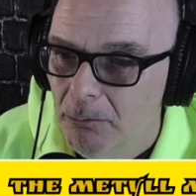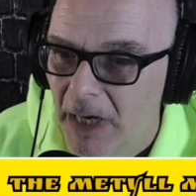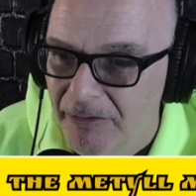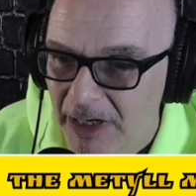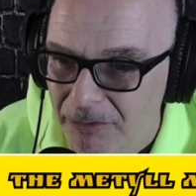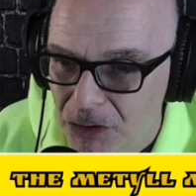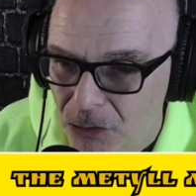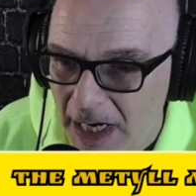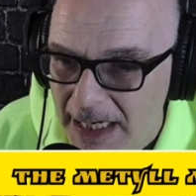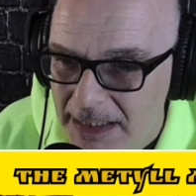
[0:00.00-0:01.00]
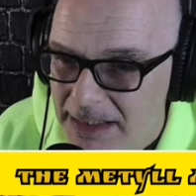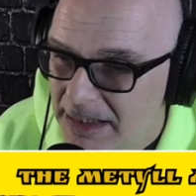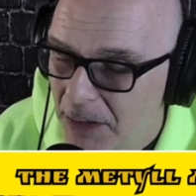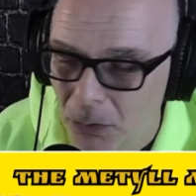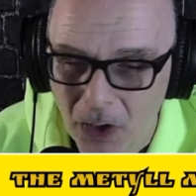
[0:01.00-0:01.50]
My favorite
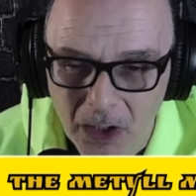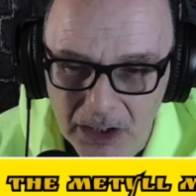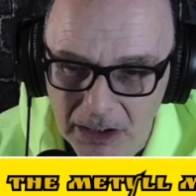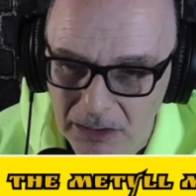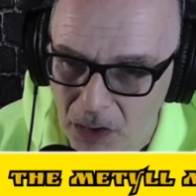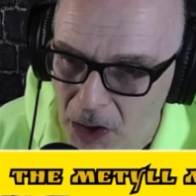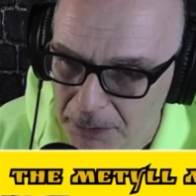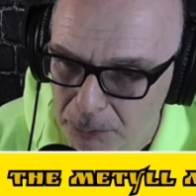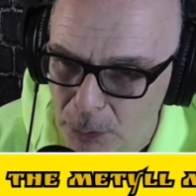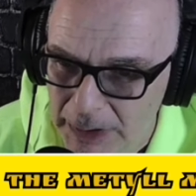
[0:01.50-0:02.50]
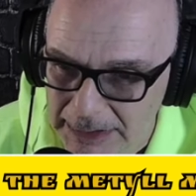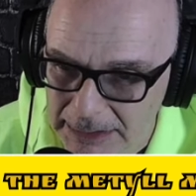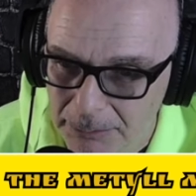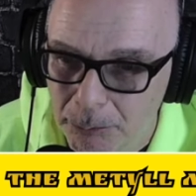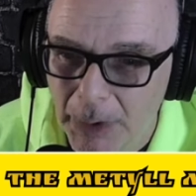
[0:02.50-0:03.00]
tracks, they were all on
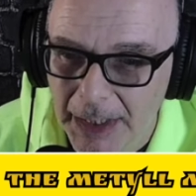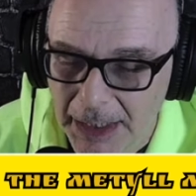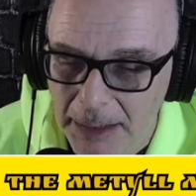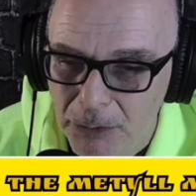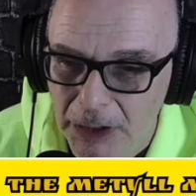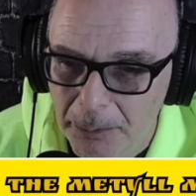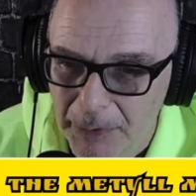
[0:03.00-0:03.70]
point, but I'm going